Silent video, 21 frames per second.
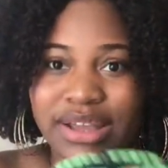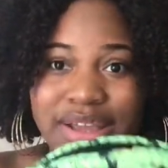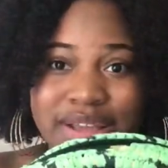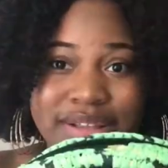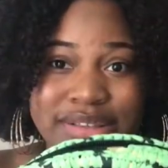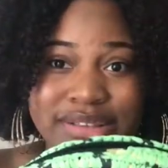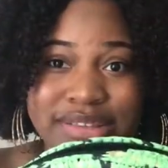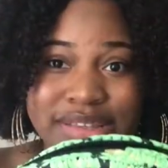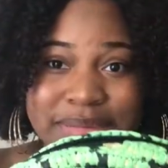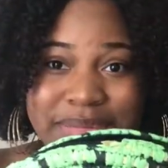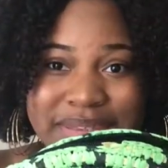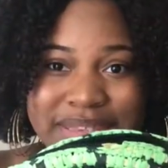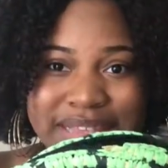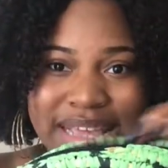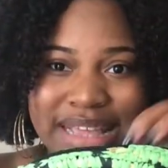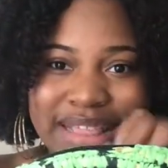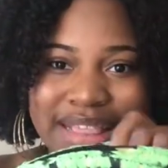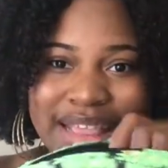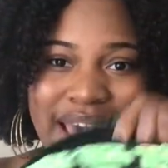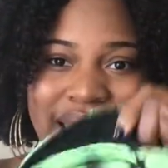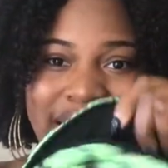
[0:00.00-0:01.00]
it zips
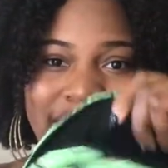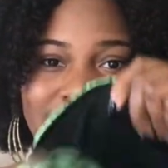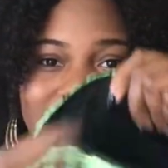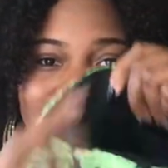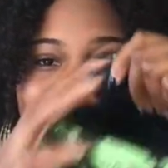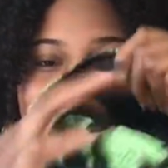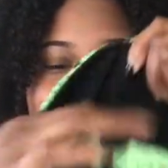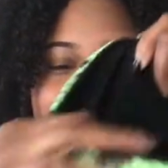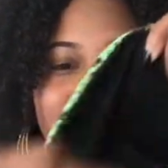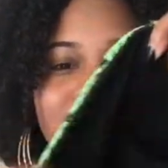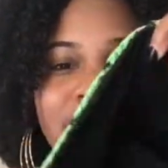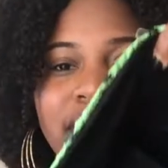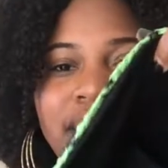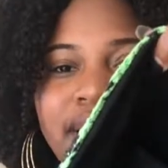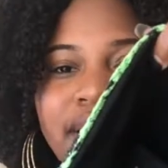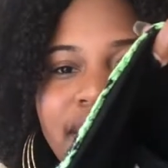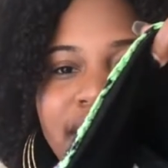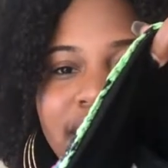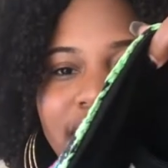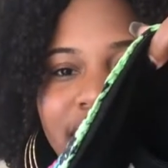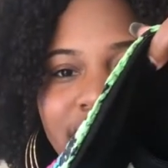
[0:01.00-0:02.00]
like that,
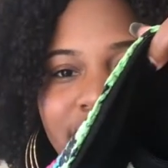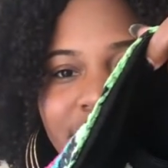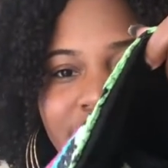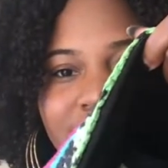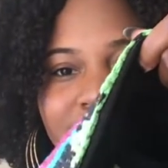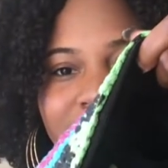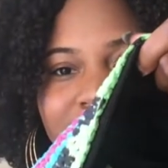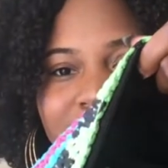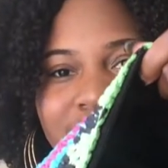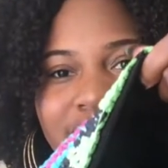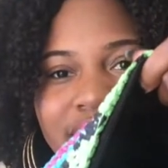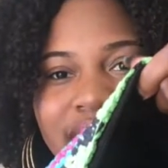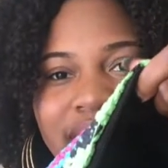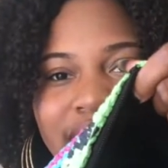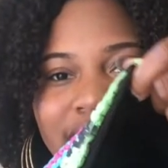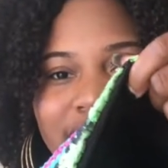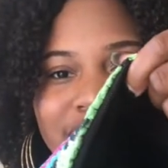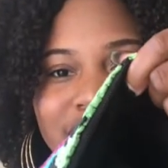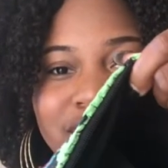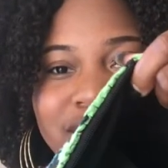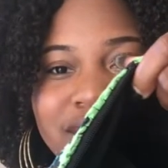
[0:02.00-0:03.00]
and
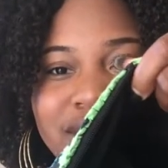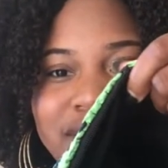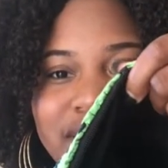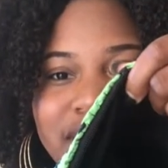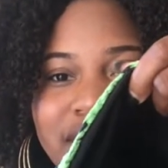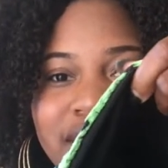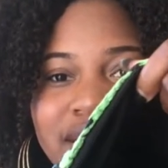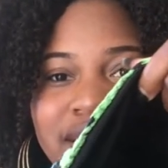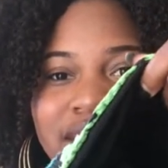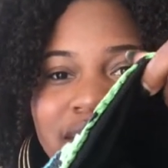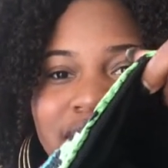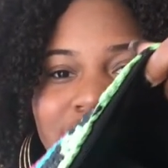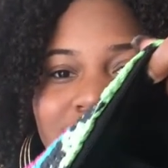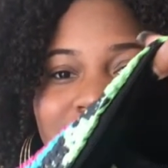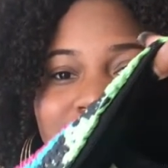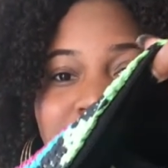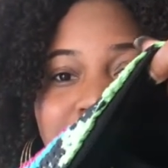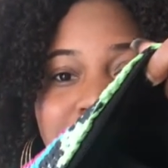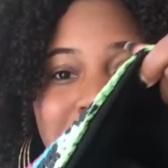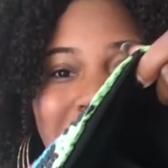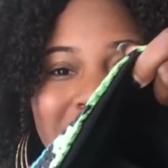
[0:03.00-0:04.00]
as you can see, have